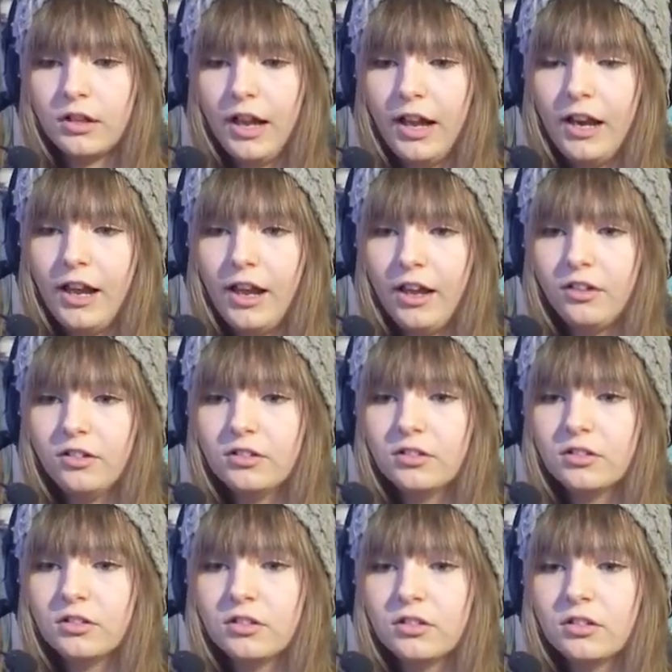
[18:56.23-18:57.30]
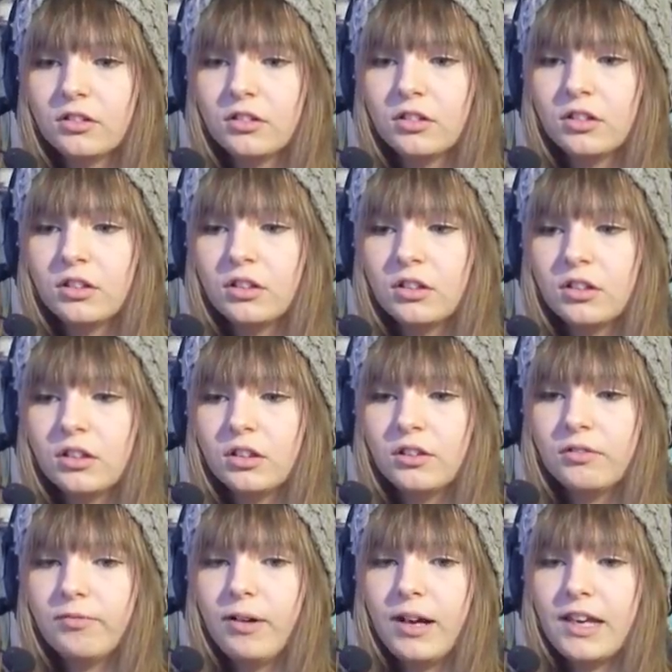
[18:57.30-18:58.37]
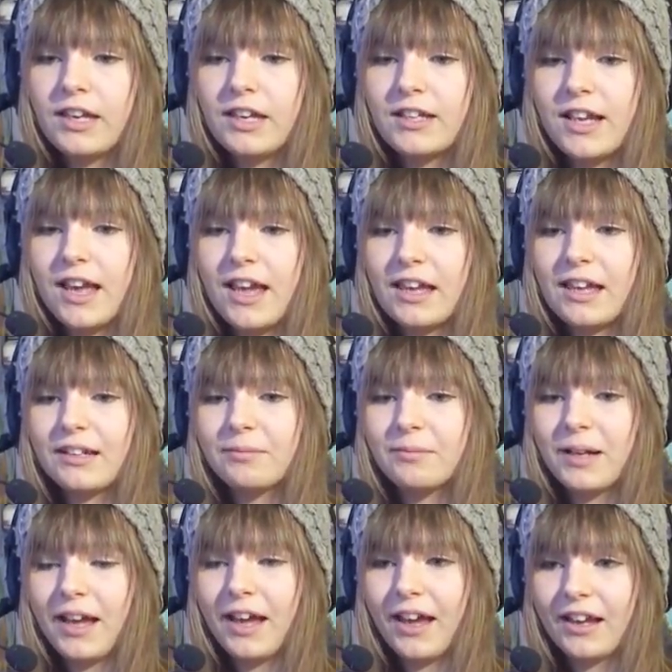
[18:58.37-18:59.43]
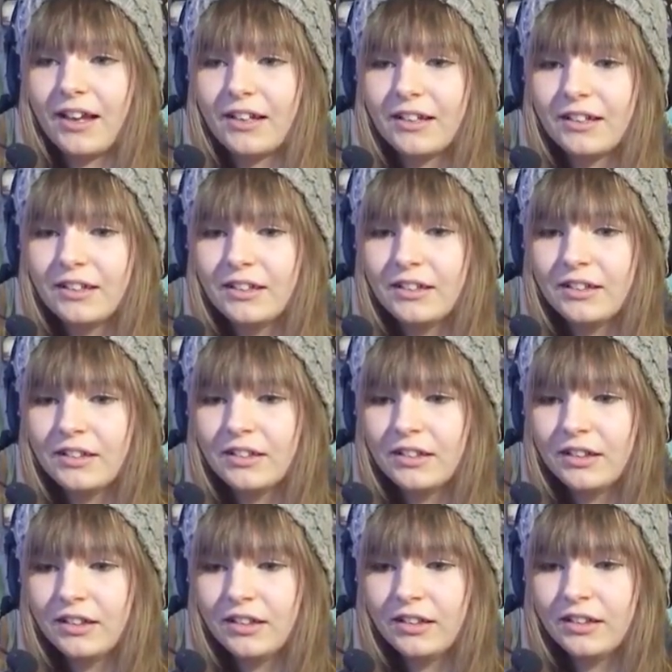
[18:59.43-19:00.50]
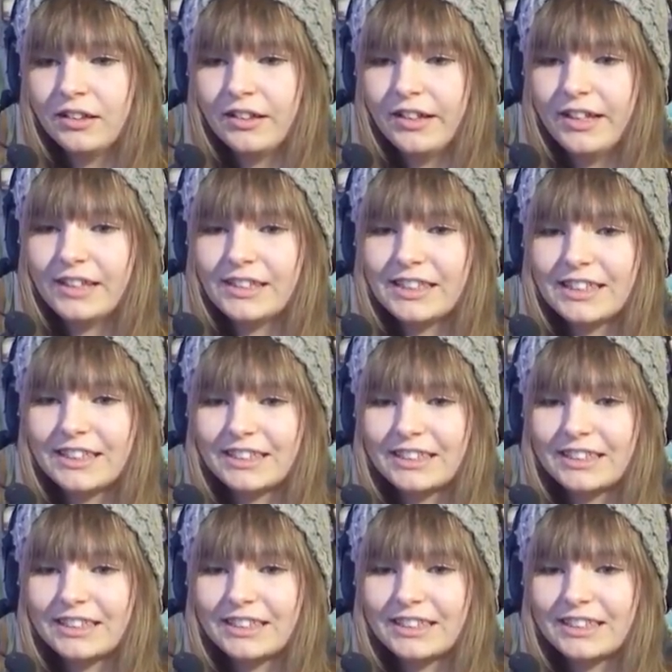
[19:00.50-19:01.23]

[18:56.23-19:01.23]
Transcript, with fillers: Hello. Where are you taking me? This is